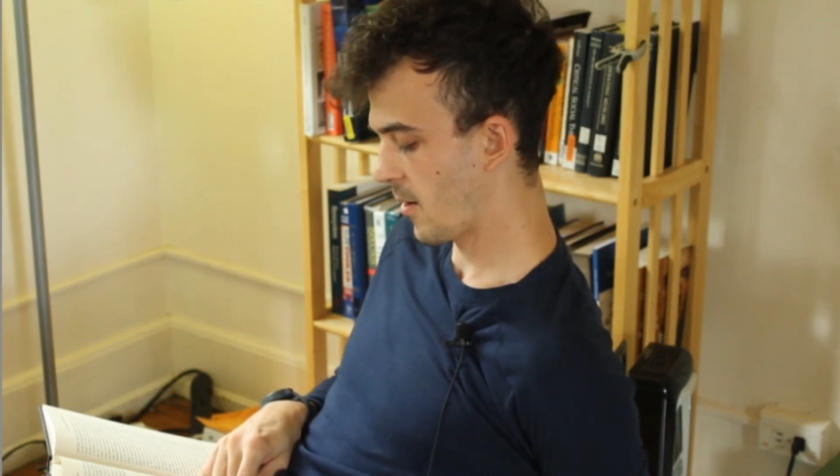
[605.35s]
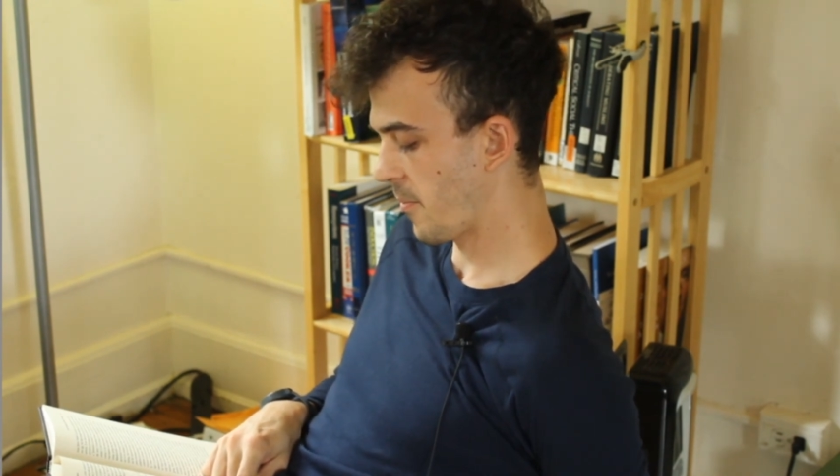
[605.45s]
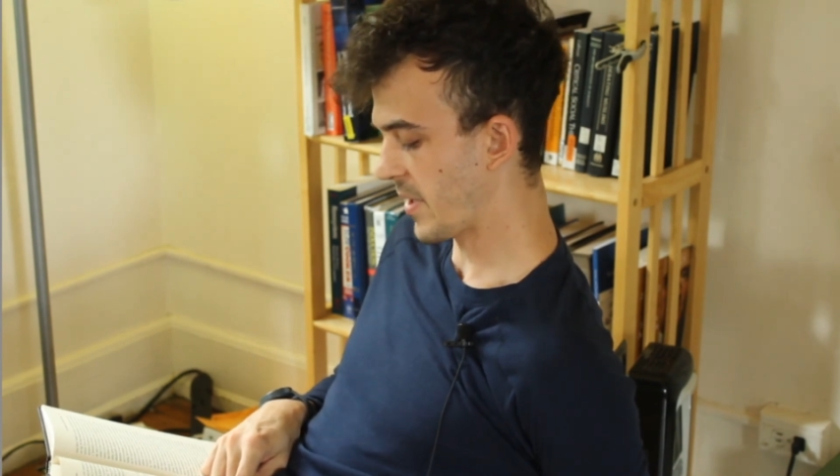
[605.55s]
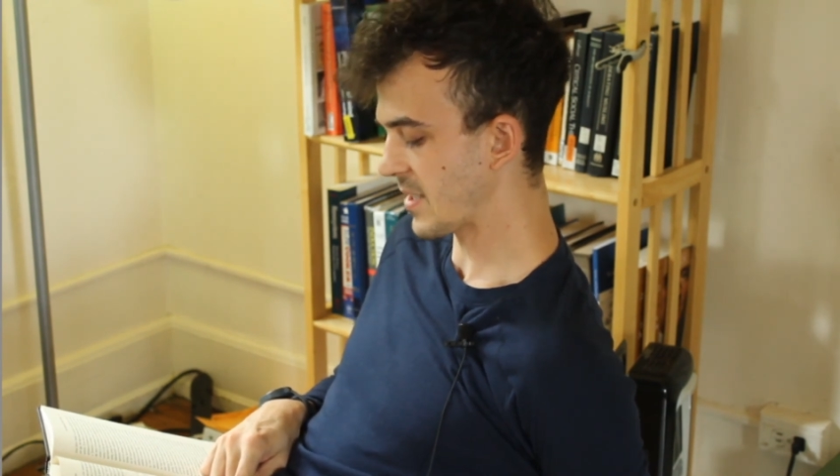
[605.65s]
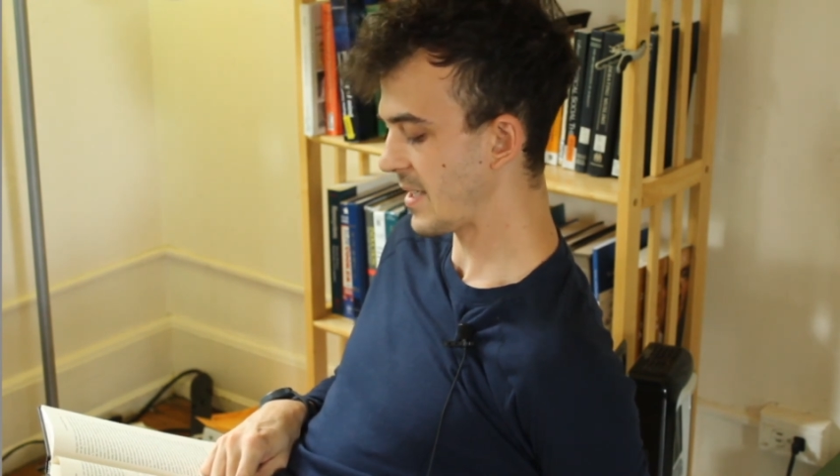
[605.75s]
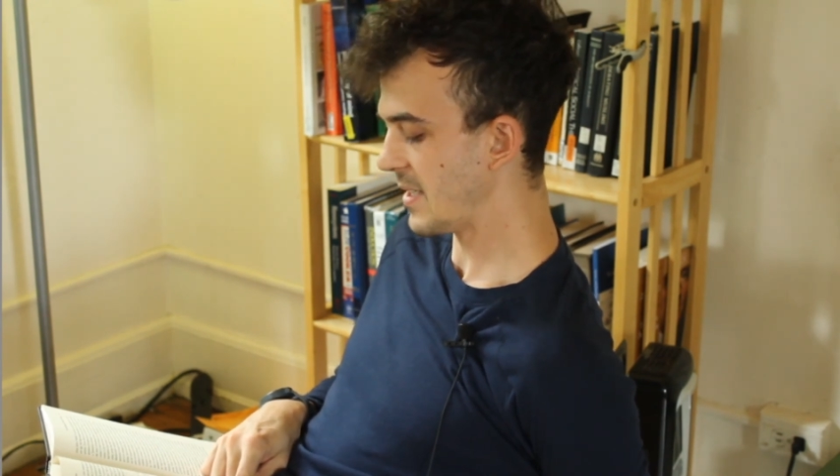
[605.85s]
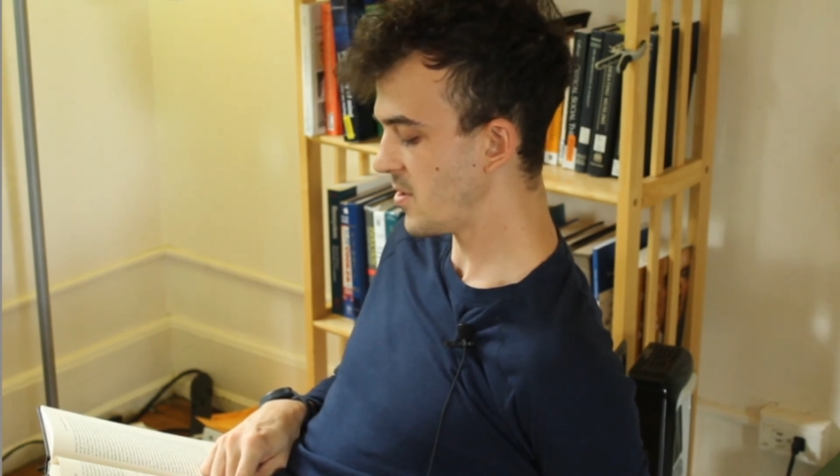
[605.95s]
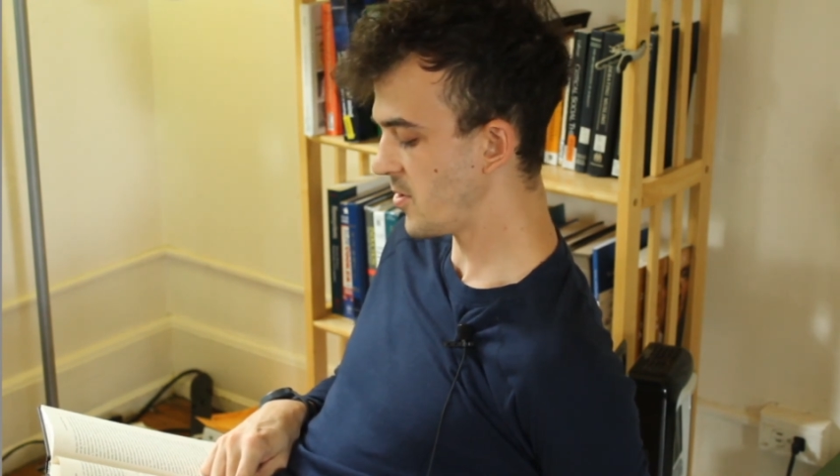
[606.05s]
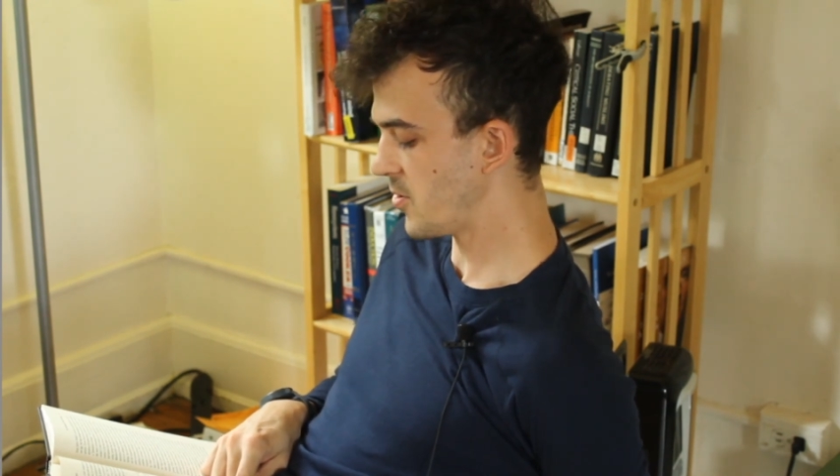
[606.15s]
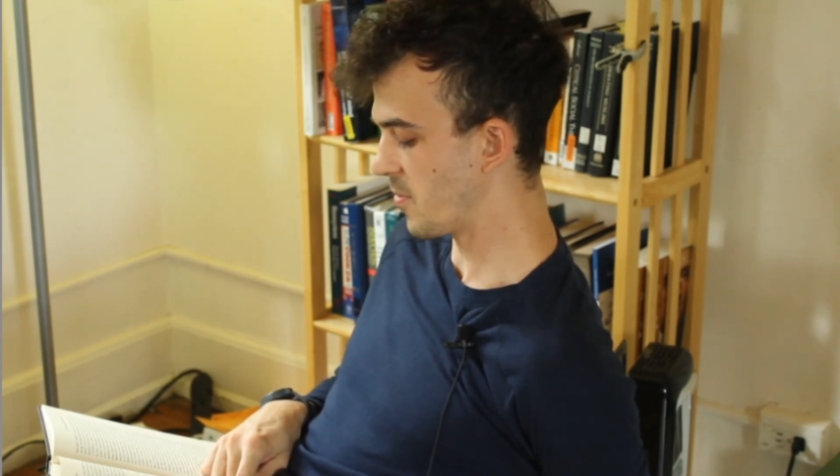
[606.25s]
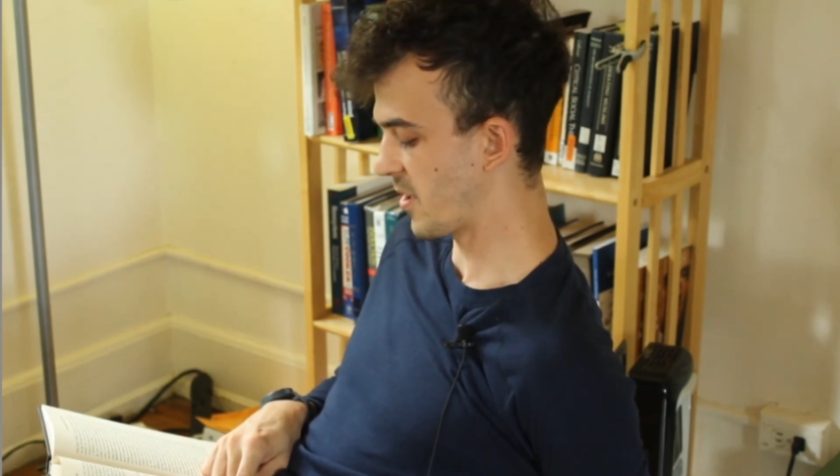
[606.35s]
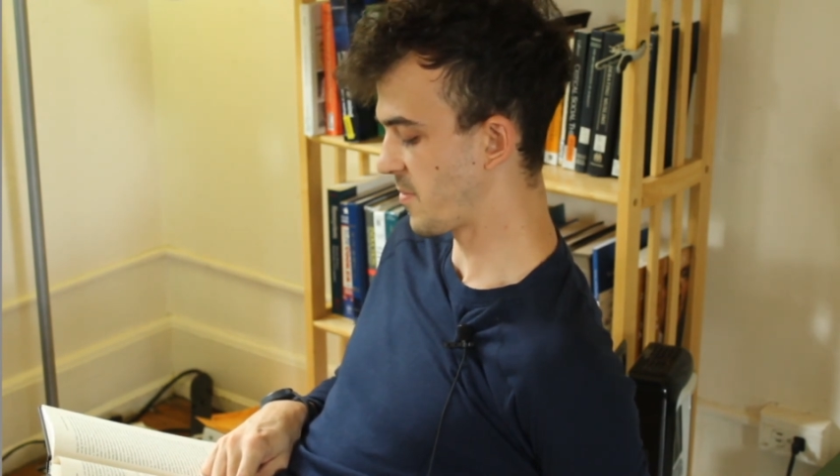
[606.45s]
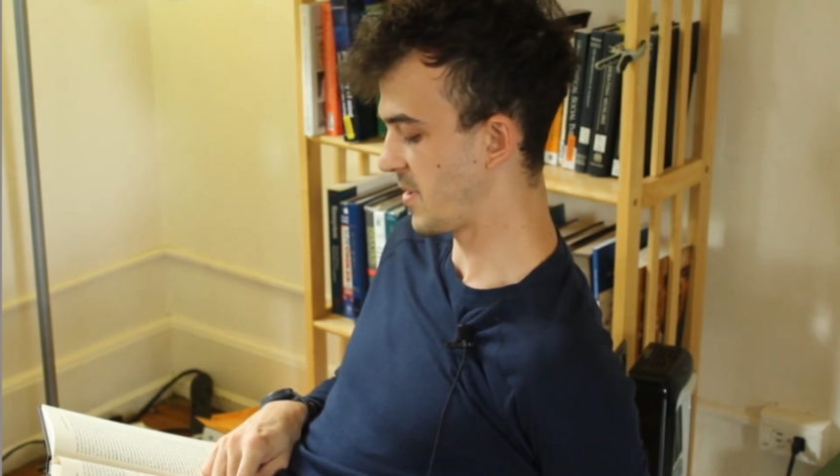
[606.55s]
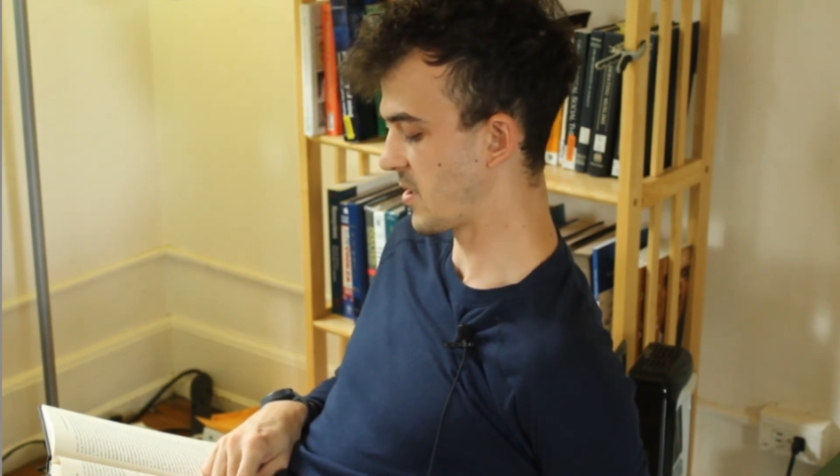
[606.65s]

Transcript: because it too must be